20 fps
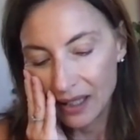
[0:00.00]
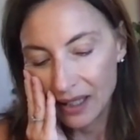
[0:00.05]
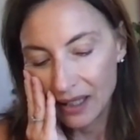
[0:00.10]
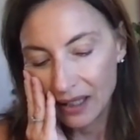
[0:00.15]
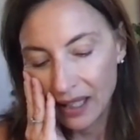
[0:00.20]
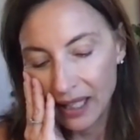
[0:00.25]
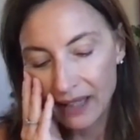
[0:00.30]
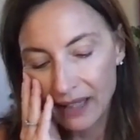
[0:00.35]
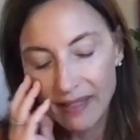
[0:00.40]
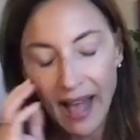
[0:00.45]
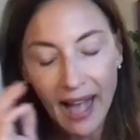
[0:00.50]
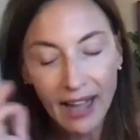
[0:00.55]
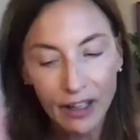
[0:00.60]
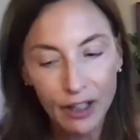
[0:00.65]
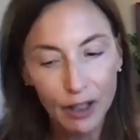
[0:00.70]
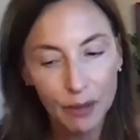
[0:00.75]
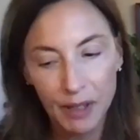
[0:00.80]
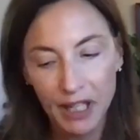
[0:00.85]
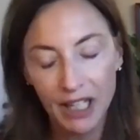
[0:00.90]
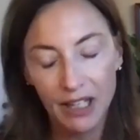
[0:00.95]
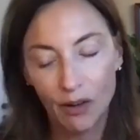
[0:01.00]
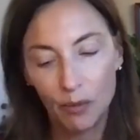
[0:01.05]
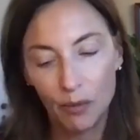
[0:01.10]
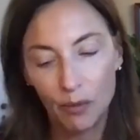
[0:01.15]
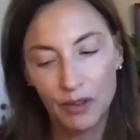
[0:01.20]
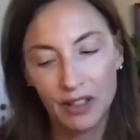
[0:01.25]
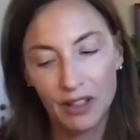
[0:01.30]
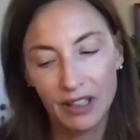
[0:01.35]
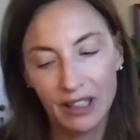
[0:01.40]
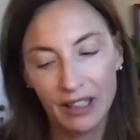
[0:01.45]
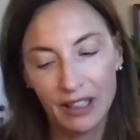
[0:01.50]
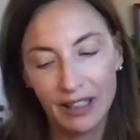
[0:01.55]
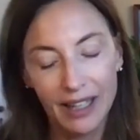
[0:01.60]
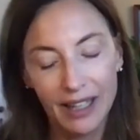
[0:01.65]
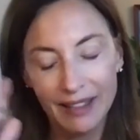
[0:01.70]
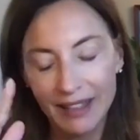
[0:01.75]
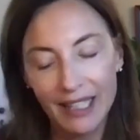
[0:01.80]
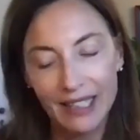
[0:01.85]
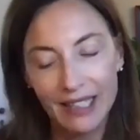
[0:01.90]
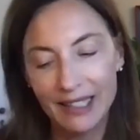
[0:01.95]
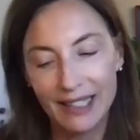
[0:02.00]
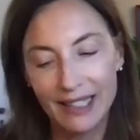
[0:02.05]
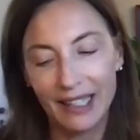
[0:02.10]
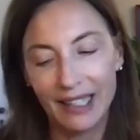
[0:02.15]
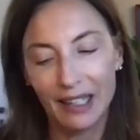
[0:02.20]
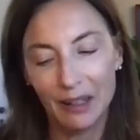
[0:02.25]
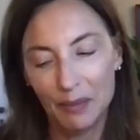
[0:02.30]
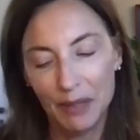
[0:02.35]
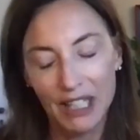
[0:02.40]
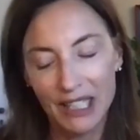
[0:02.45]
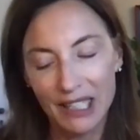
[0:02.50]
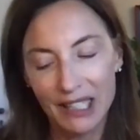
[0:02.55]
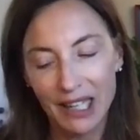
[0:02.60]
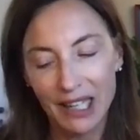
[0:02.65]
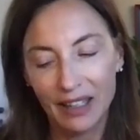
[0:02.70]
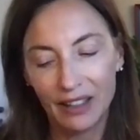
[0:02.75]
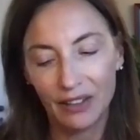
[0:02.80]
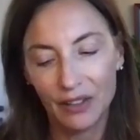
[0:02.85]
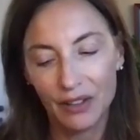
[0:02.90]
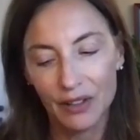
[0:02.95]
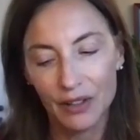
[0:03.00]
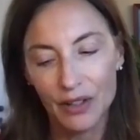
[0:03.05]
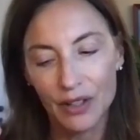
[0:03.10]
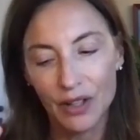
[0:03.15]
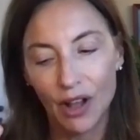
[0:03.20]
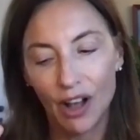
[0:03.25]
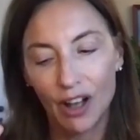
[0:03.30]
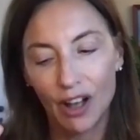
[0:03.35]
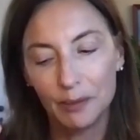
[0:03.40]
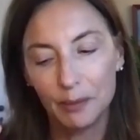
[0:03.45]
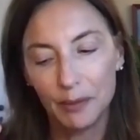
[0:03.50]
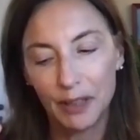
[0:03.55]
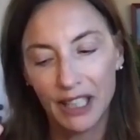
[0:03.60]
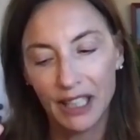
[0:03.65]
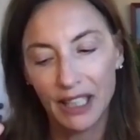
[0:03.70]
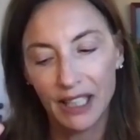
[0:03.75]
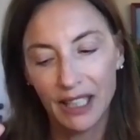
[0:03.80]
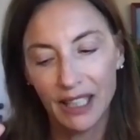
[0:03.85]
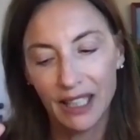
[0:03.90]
Like, that could be, not that it's going to be the title of the song, but